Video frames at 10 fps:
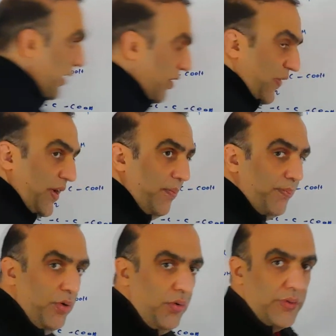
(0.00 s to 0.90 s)
It's very
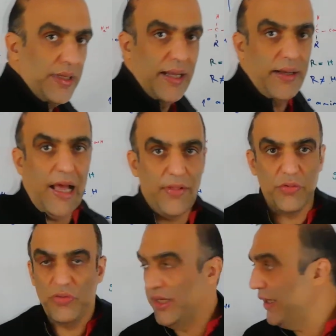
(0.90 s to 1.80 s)
important, as you
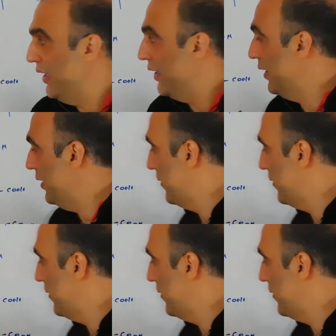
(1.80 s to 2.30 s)
see here.